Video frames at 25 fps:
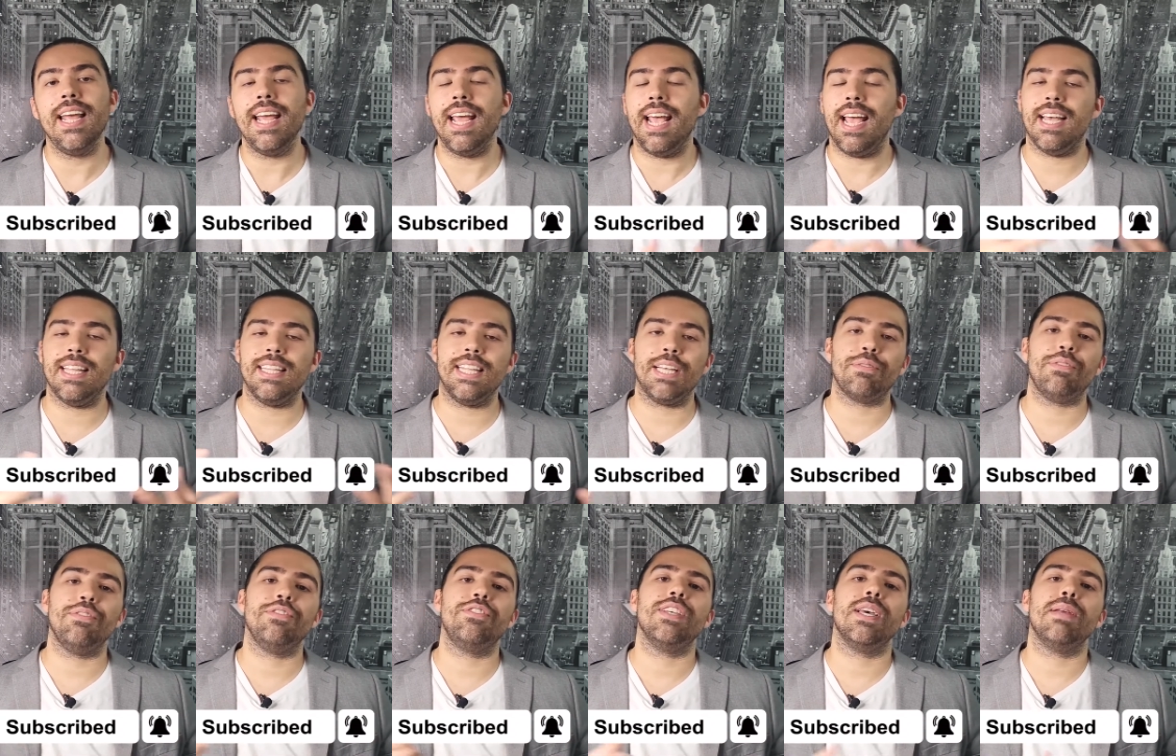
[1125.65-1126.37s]
And like
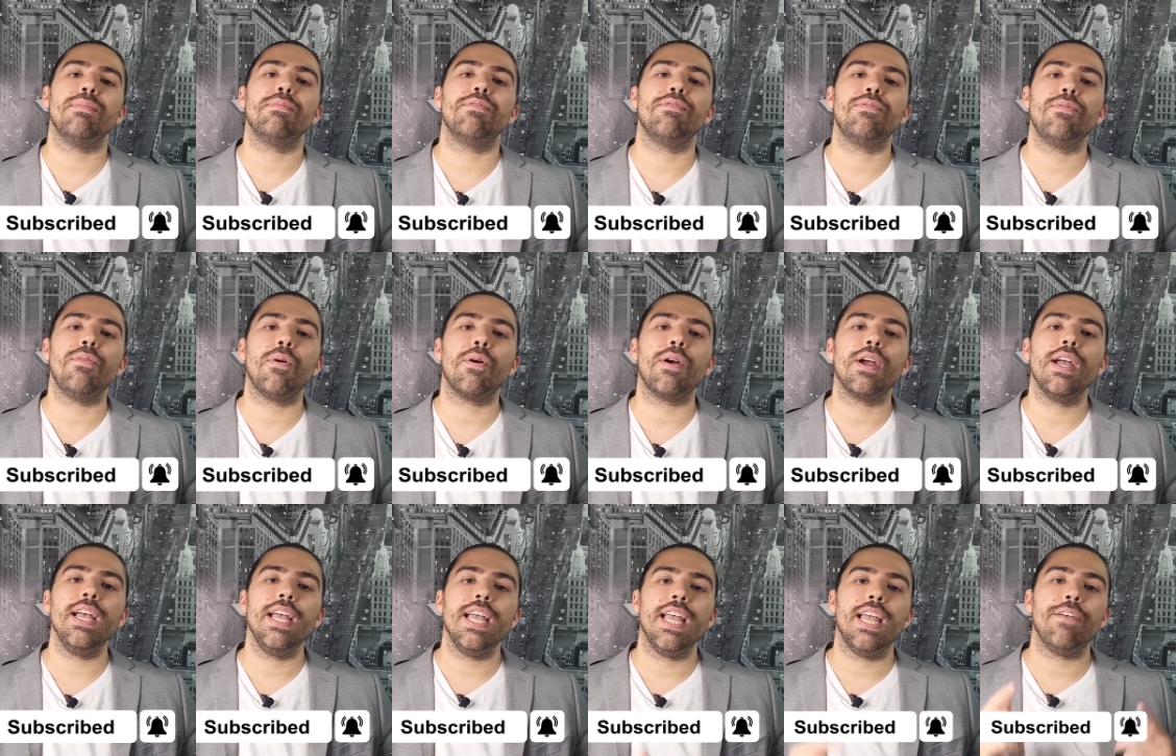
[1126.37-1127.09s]
we said before,
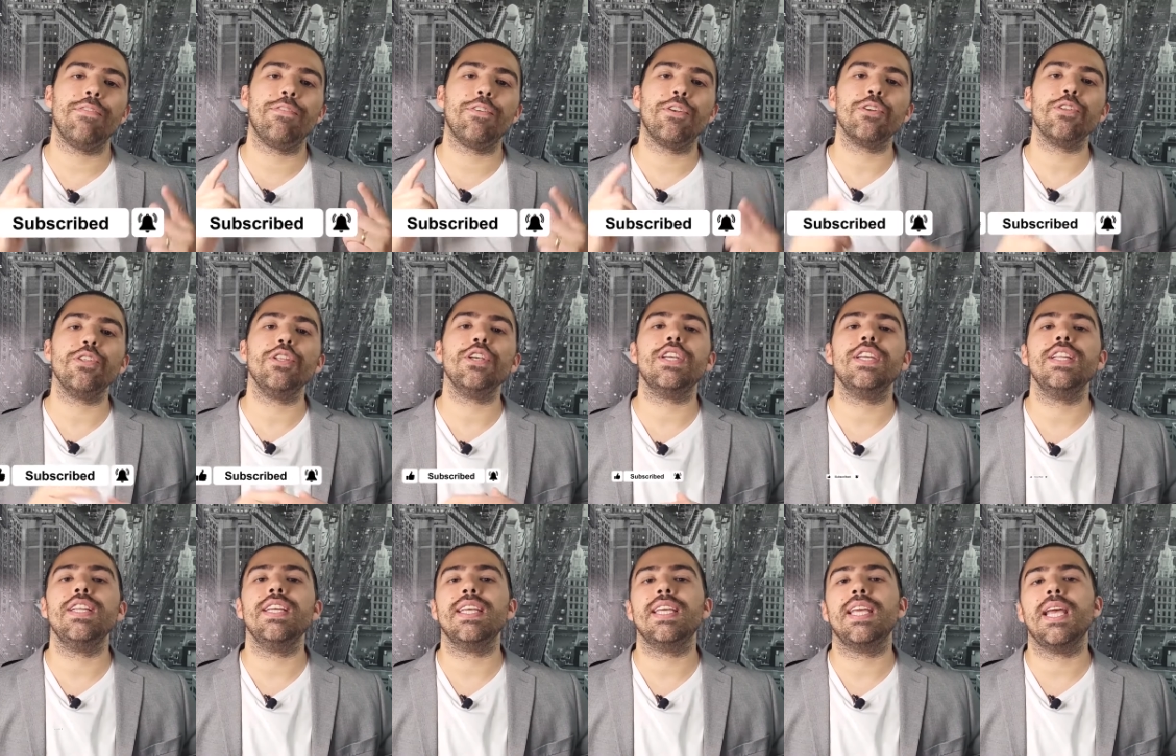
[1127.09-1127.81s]
if you're looking
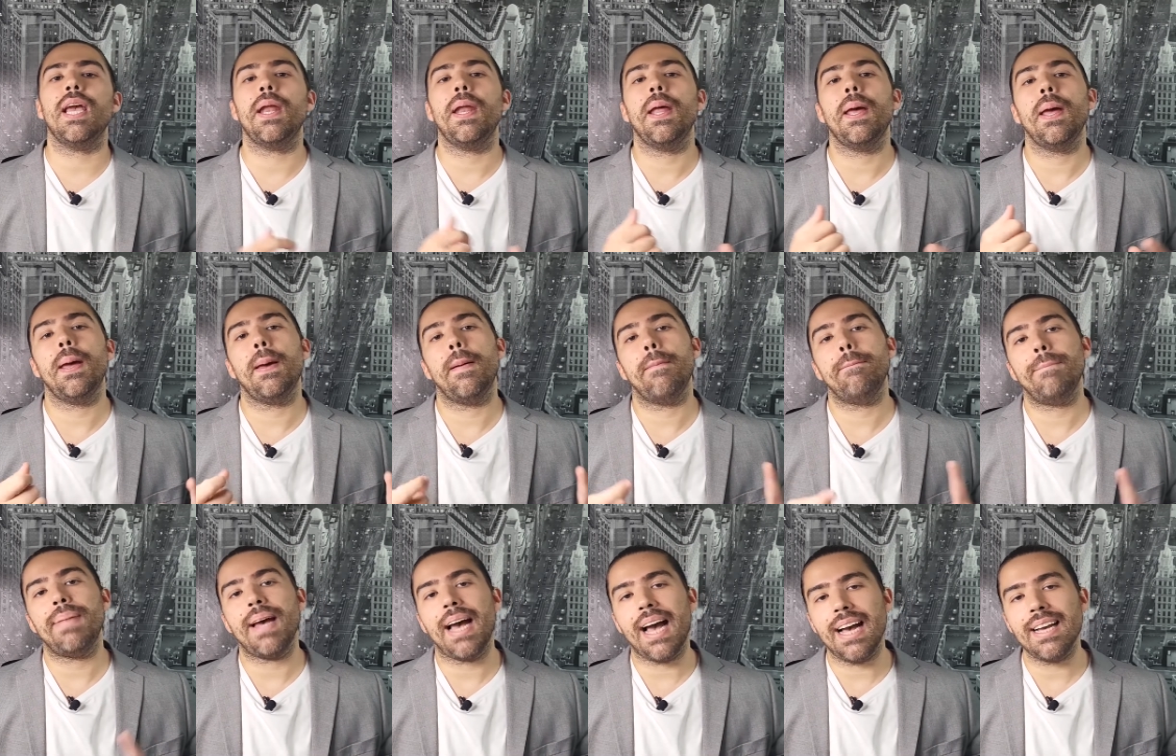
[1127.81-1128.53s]
to get
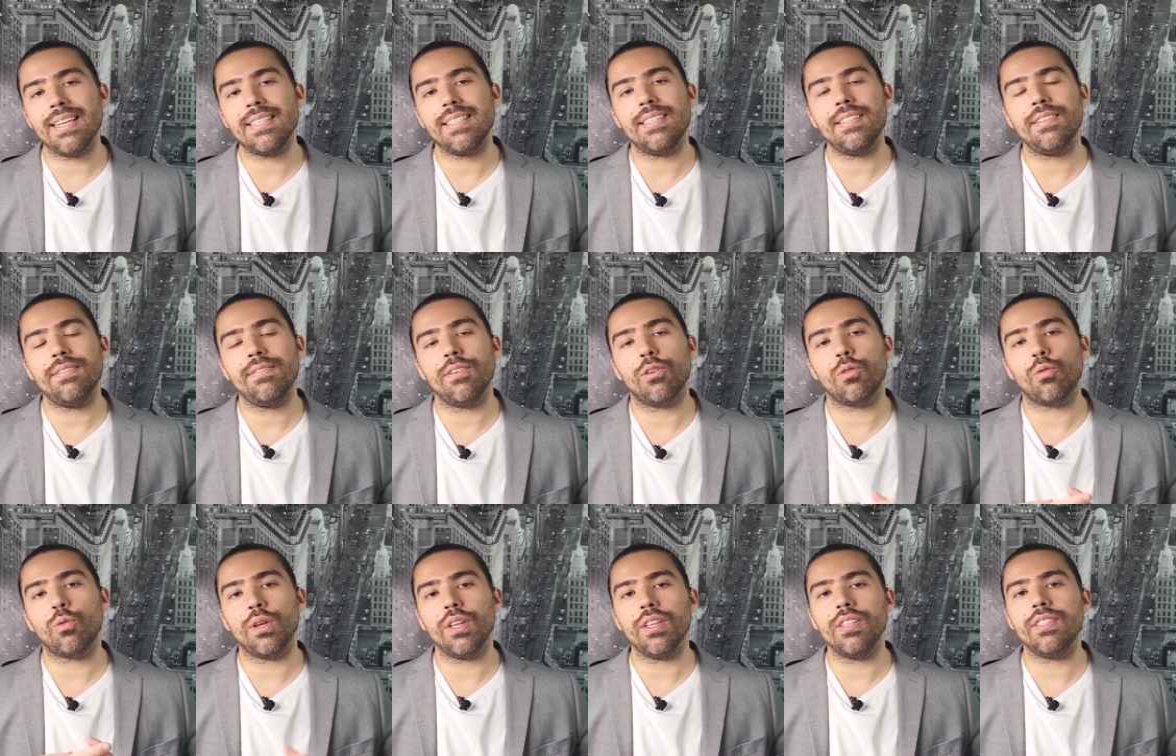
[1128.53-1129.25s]
passive
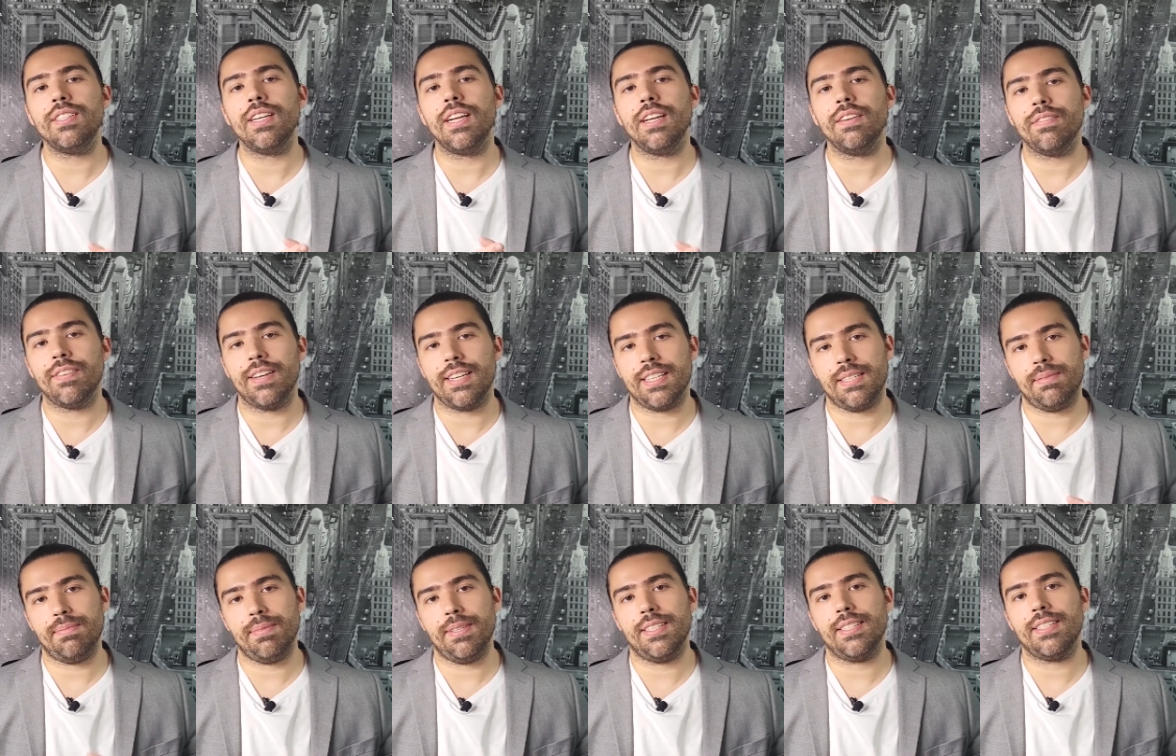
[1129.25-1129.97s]
real estate
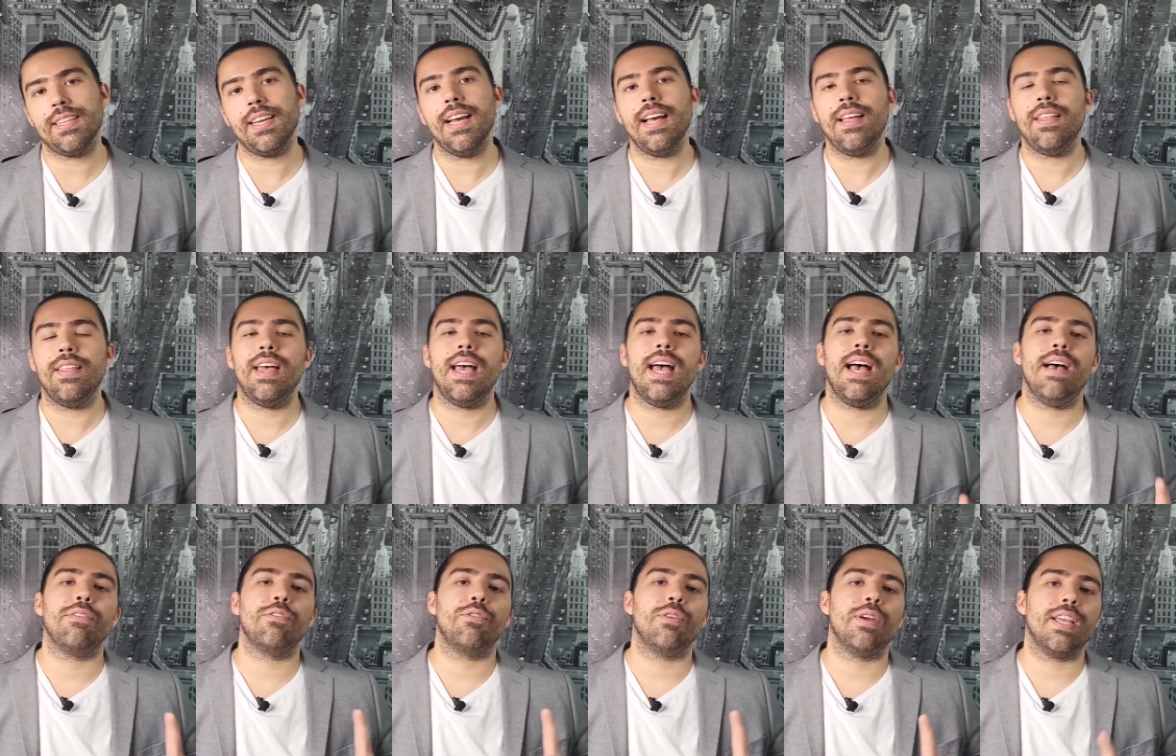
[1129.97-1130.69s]
investments that
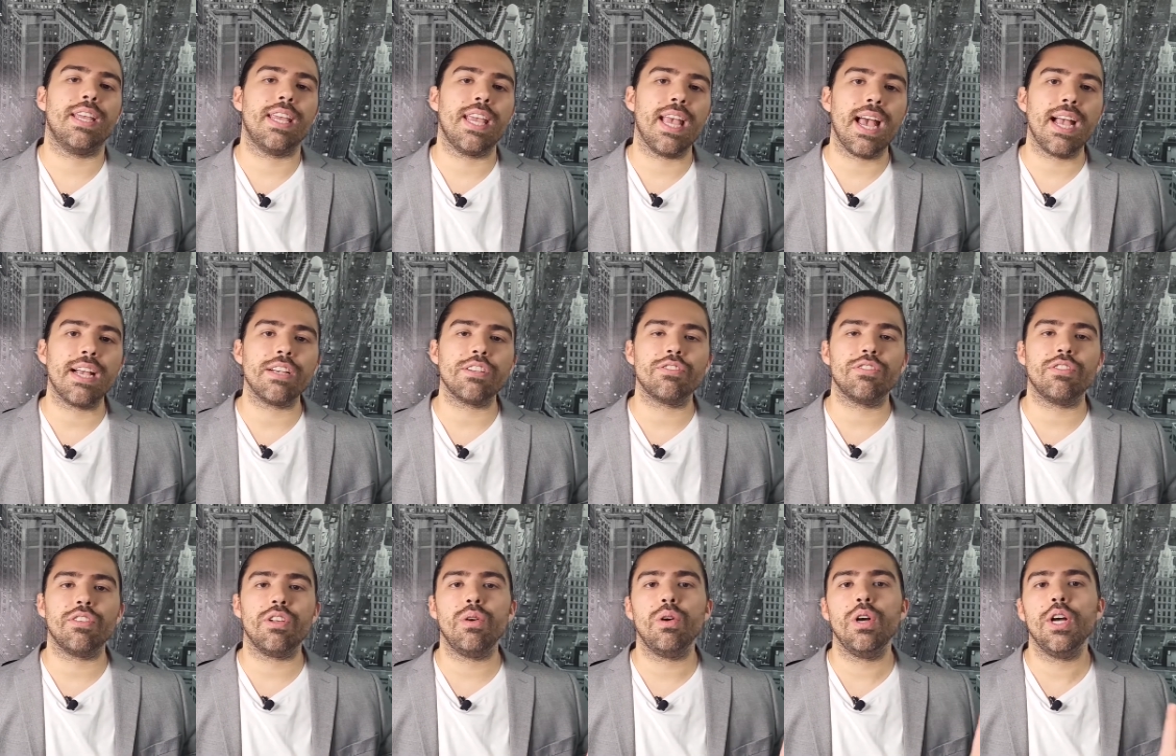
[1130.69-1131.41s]
have great cash
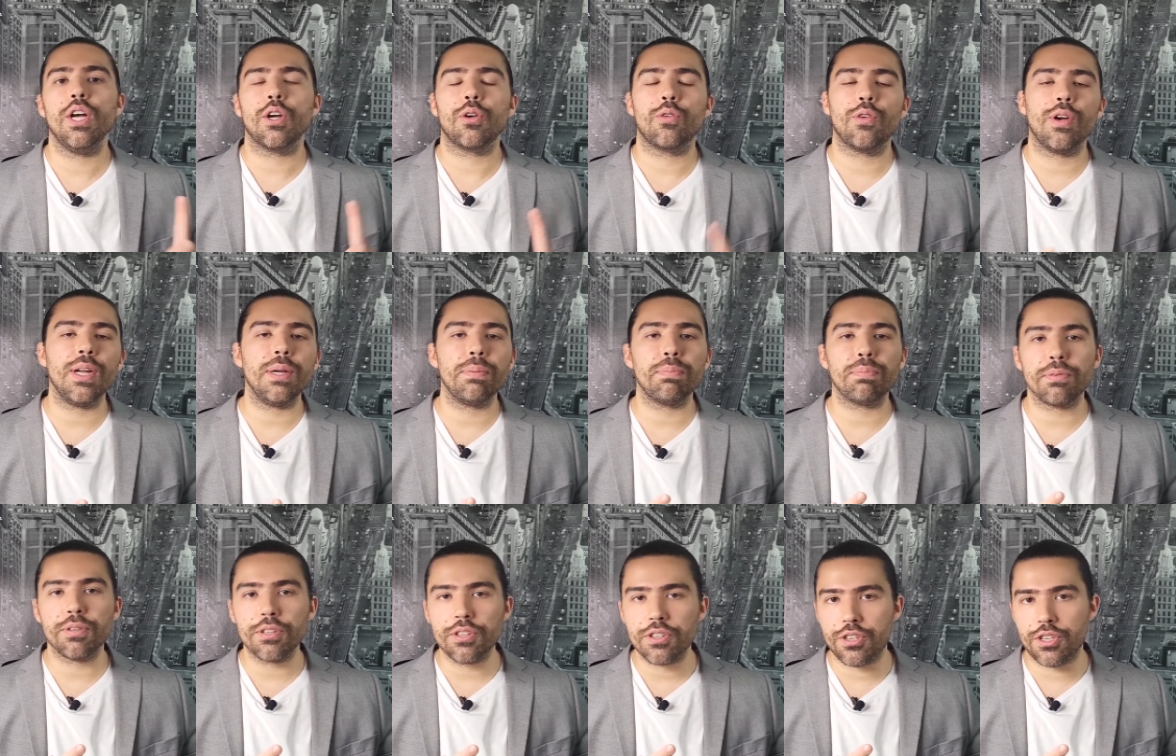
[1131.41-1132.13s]
flow, great
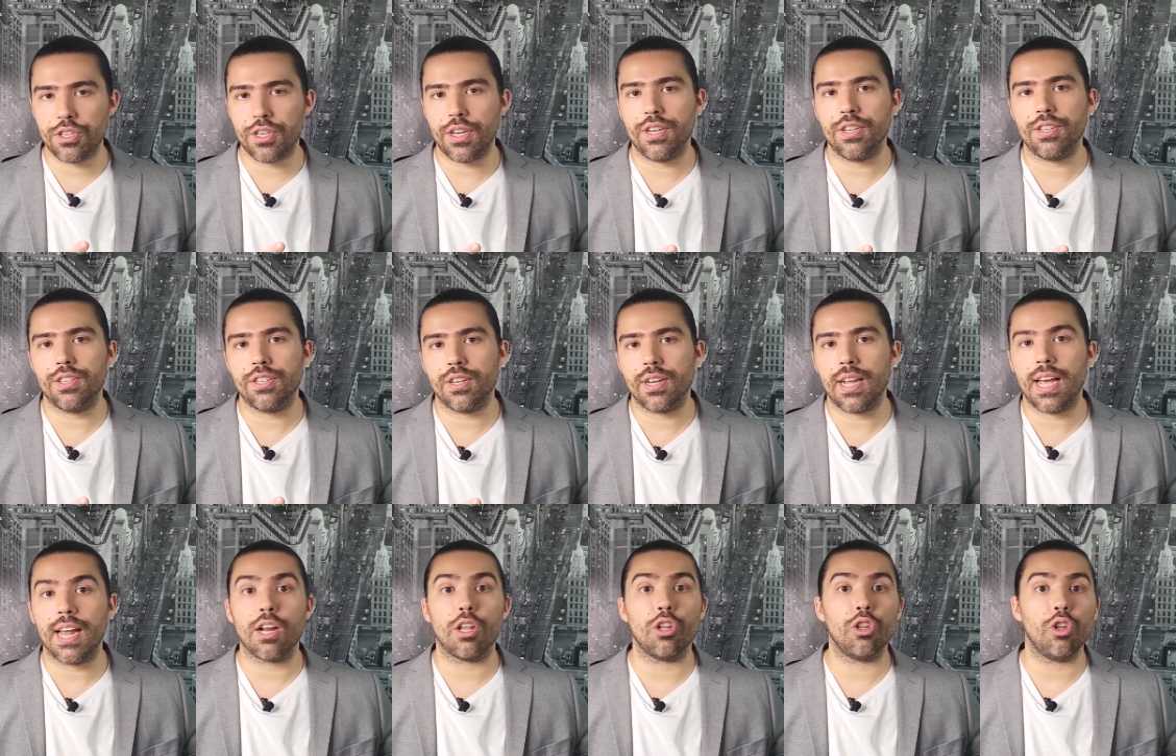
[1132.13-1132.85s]
appreciation
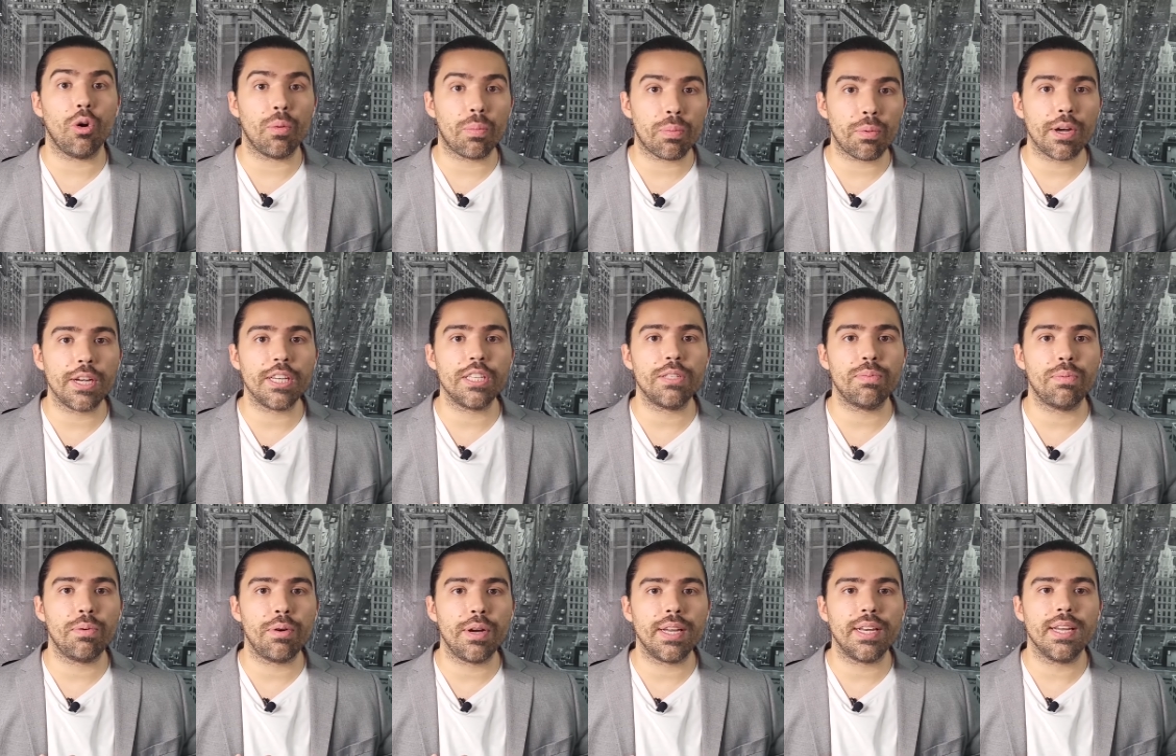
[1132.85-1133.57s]
at a low price
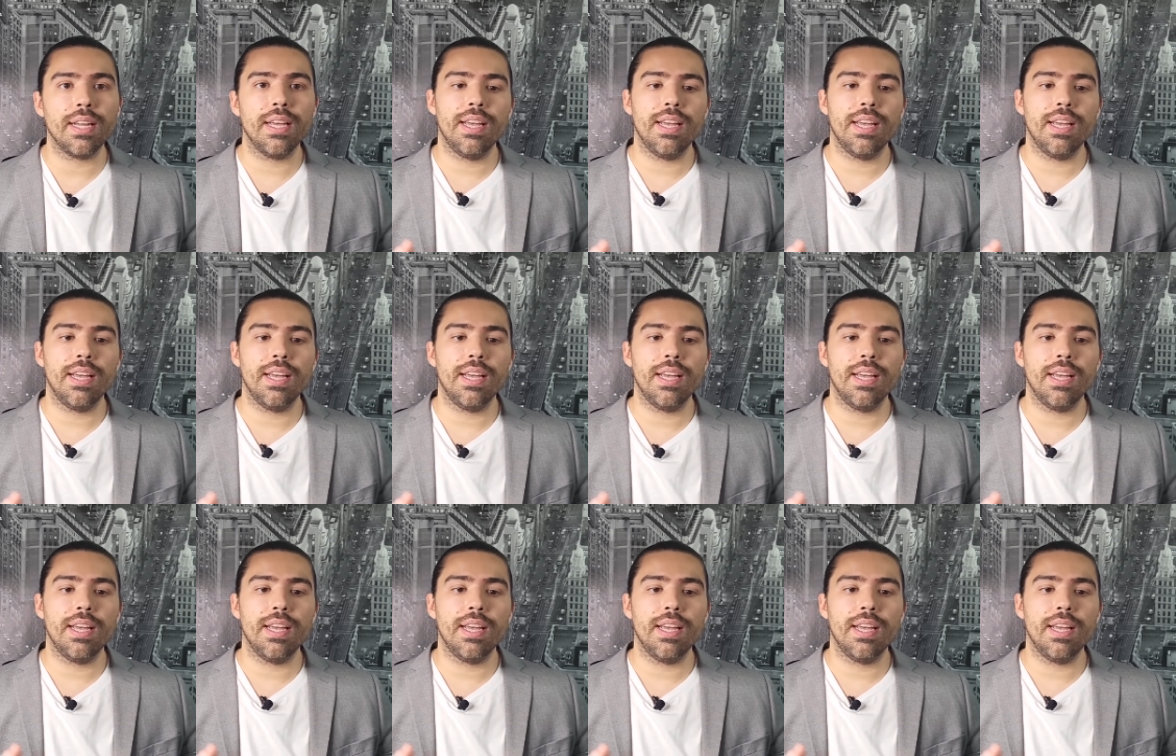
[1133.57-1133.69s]
point,